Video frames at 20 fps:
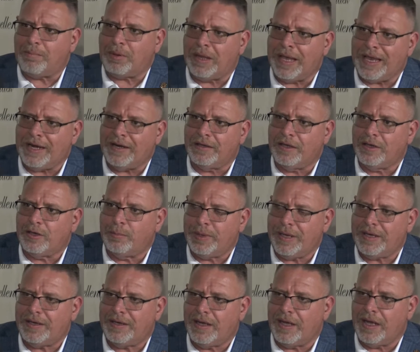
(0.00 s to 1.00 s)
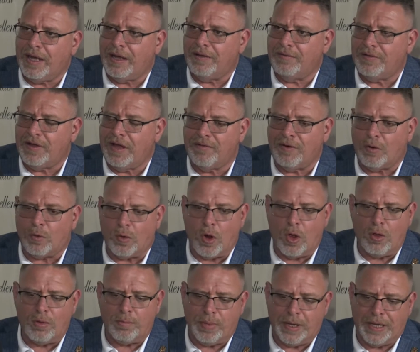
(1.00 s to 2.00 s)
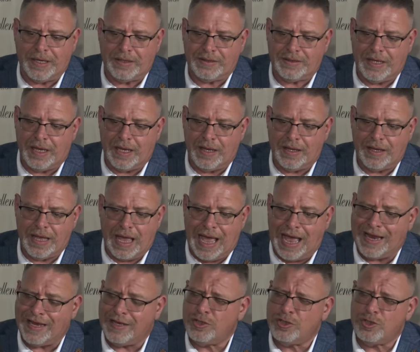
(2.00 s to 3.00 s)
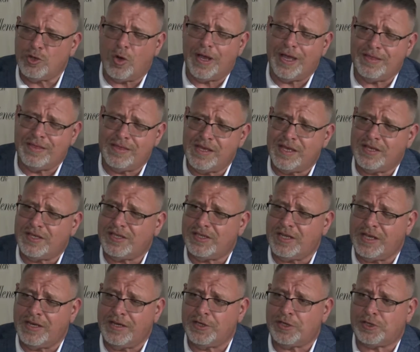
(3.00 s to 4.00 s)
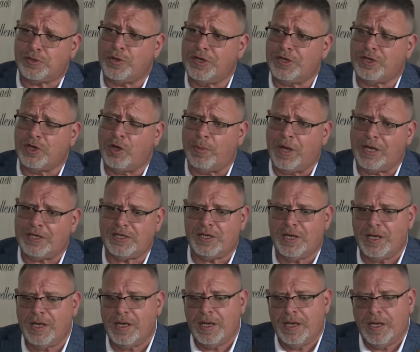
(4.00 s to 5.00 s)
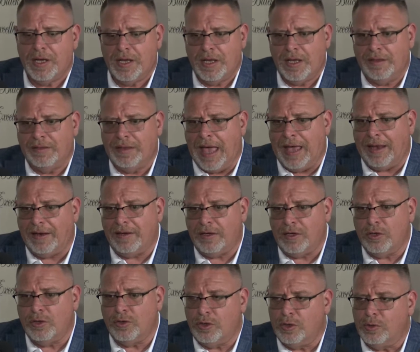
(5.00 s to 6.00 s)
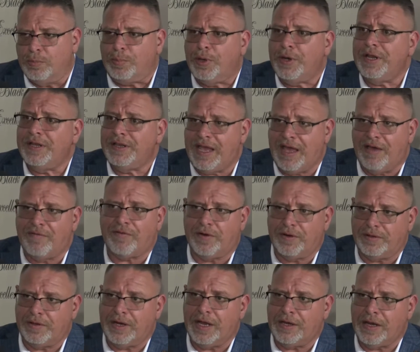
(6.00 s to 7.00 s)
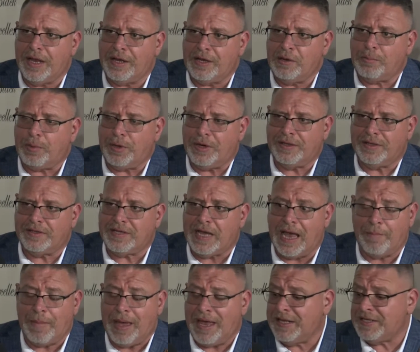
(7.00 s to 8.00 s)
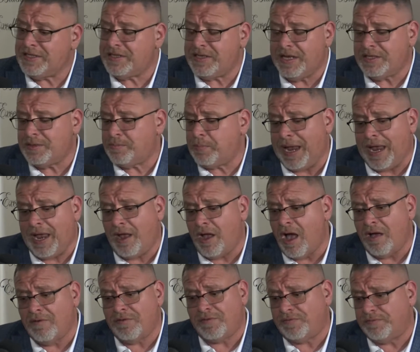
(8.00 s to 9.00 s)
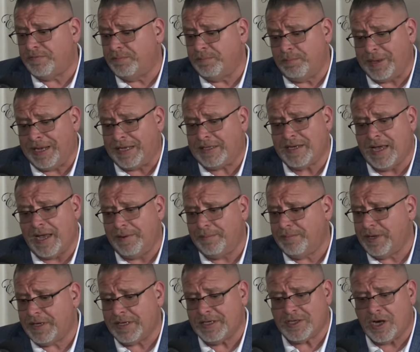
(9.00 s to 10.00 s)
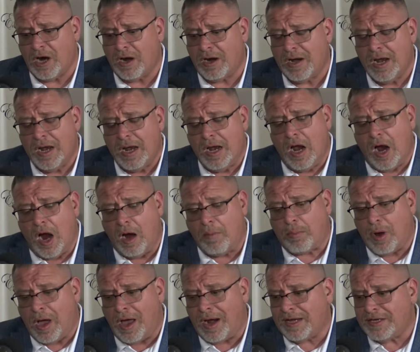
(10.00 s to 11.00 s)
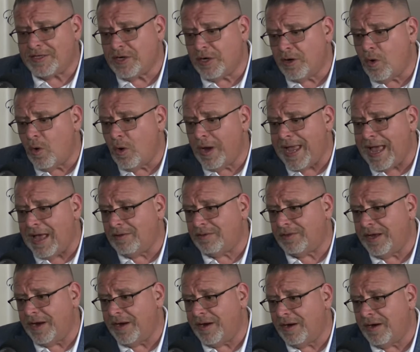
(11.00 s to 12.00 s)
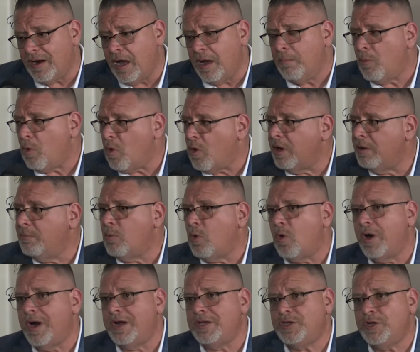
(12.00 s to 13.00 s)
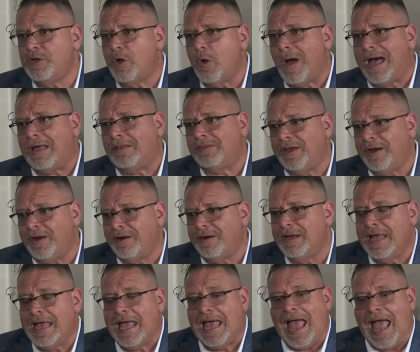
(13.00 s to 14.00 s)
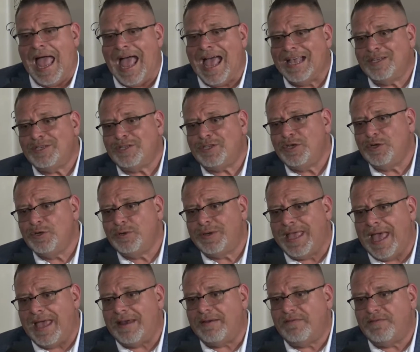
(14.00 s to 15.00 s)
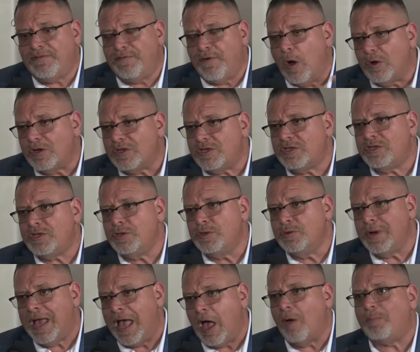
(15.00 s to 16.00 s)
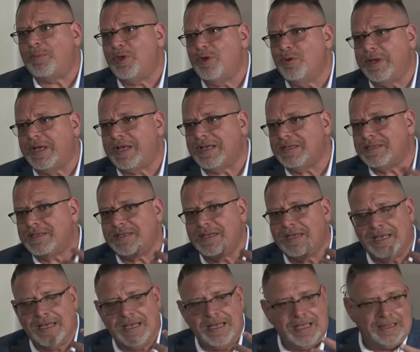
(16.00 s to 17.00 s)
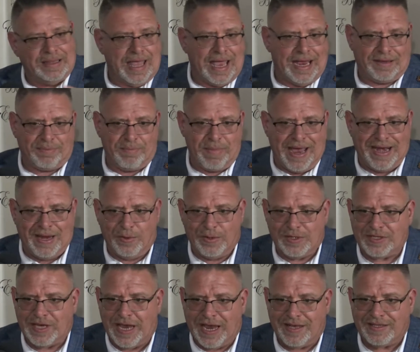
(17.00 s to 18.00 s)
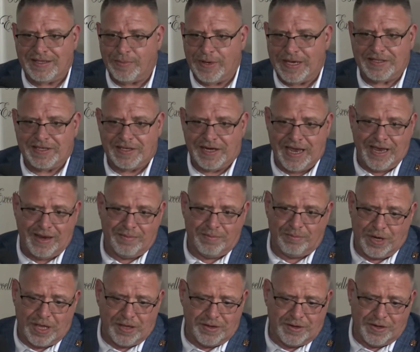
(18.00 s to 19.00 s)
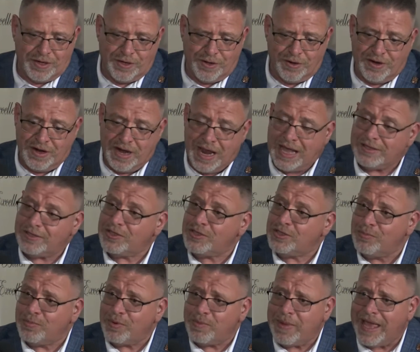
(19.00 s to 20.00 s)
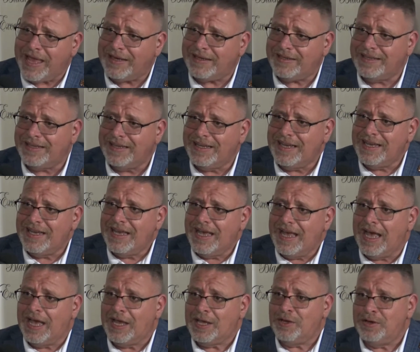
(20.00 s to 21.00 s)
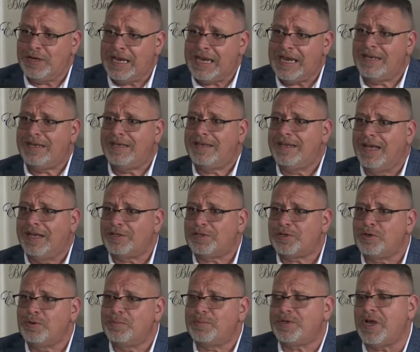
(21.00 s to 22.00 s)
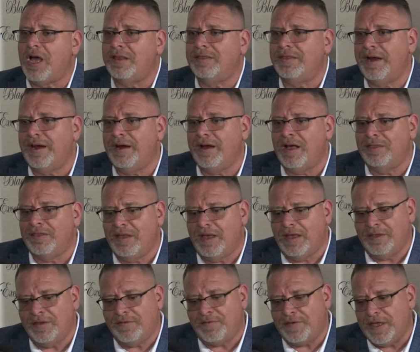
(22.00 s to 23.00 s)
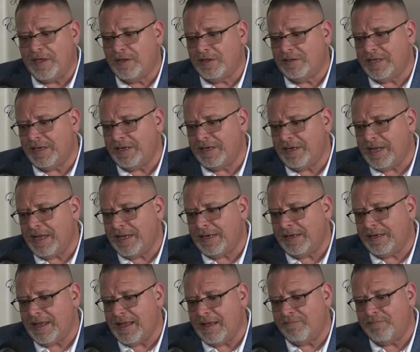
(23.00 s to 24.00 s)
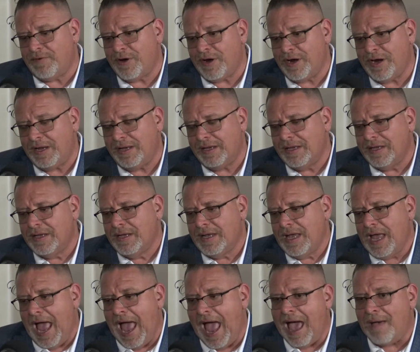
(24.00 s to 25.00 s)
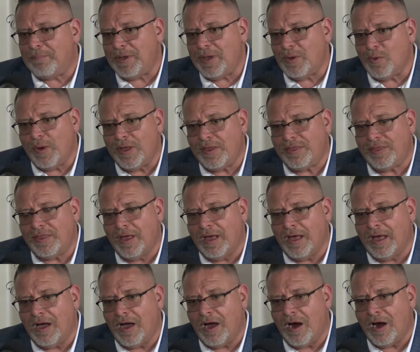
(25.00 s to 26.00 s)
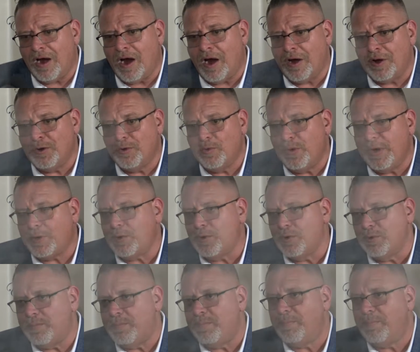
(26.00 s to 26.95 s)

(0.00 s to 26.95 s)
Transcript: playing a little bit of, of a role, but uh, I enjoy this industry so much that you, you put in the effort and, and you put in the time, and it's it's paying off big time because our our products are going out there uh, more and more as you go out there as you get folks to help you because like manny was saying to me today brother you're not superman uh, you need uh, troops on there on the, on the field and, and i'm very happy with uh, our, our new recruit